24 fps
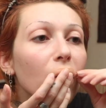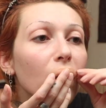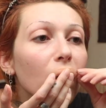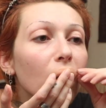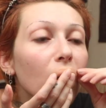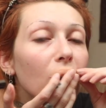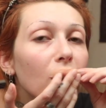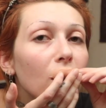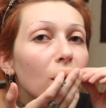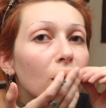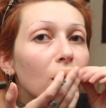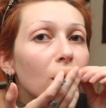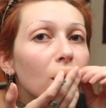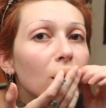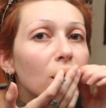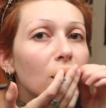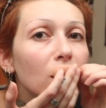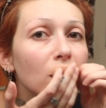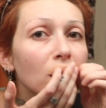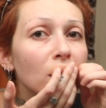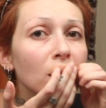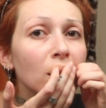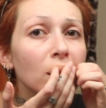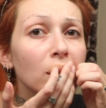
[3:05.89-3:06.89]
my god.
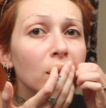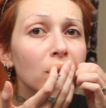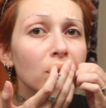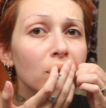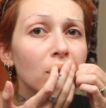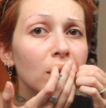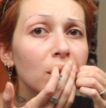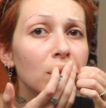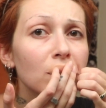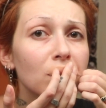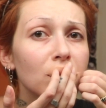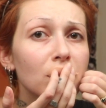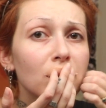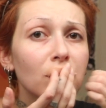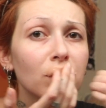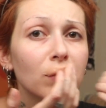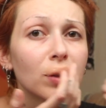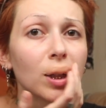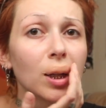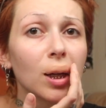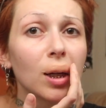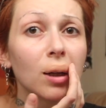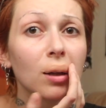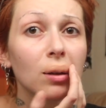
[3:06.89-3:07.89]
Good thing I didn't try this with
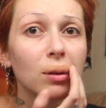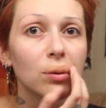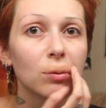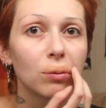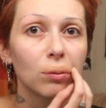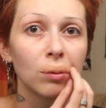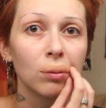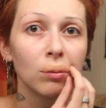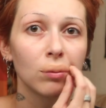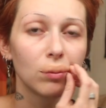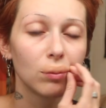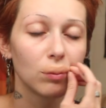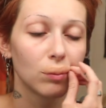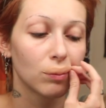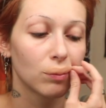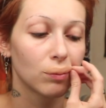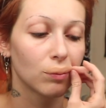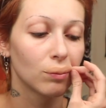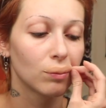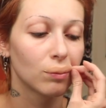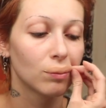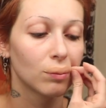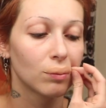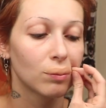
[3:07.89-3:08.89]
somebody else. Oh.
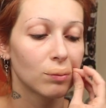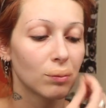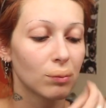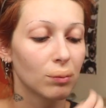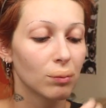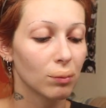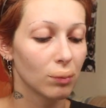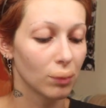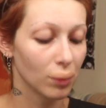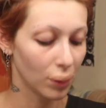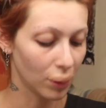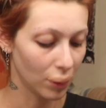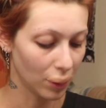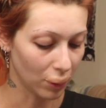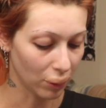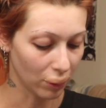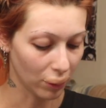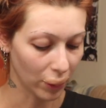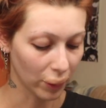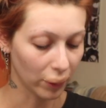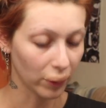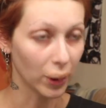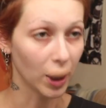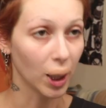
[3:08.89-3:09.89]
You know
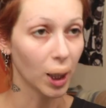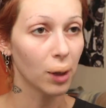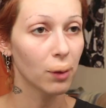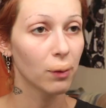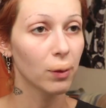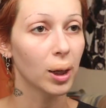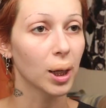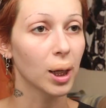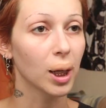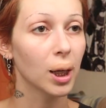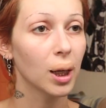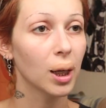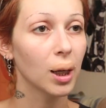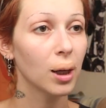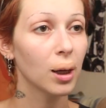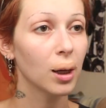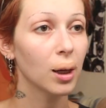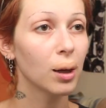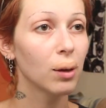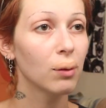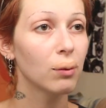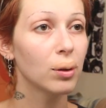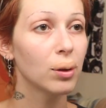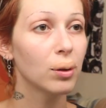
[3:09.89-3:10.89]
what I mean? I'm like,
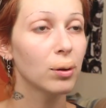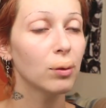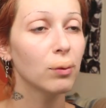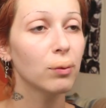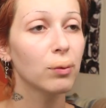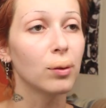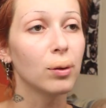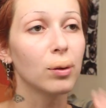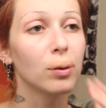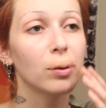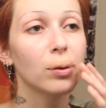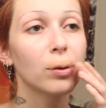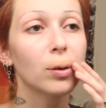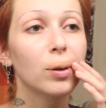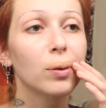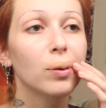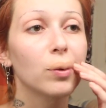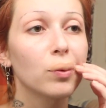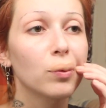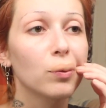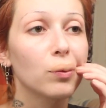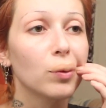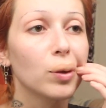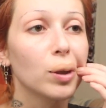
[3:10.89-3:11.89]
hey, I wanna do a photo shoot?
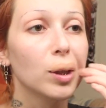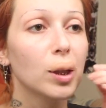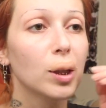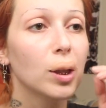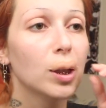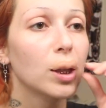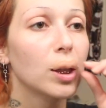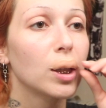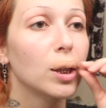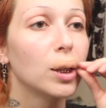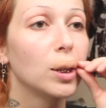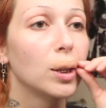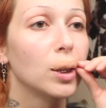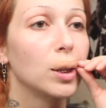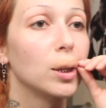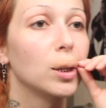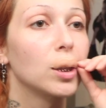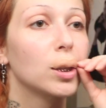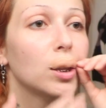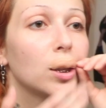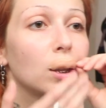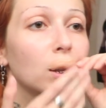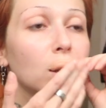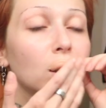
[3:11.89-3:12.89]
It's a really good
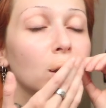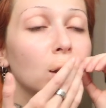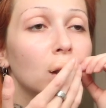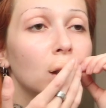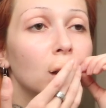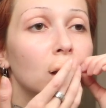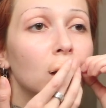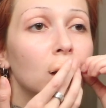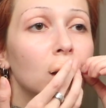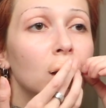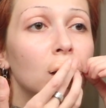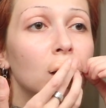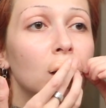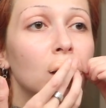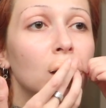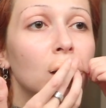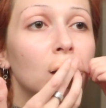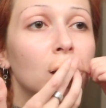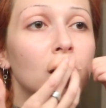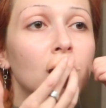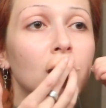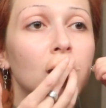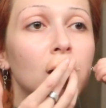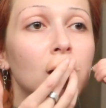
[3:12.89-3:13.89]
idea.
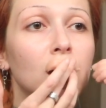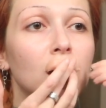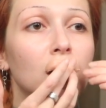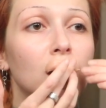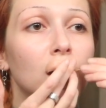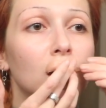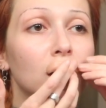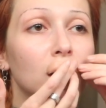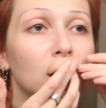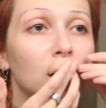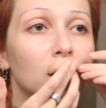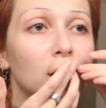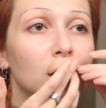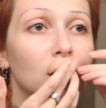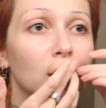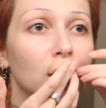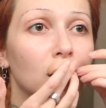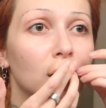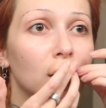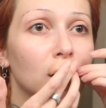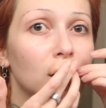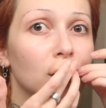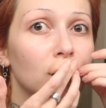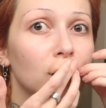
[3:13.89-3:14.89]
And then they're
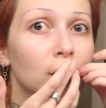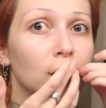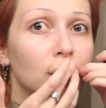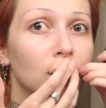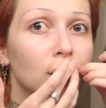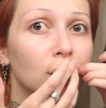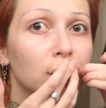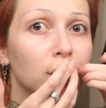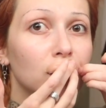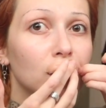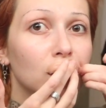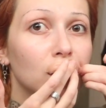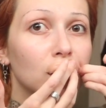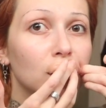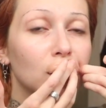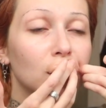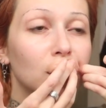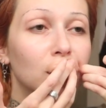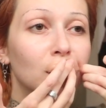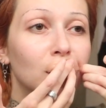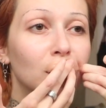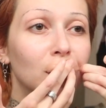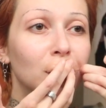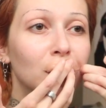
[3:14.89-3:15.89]
like, what the
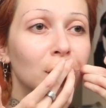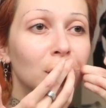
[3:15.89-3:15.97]
fuck?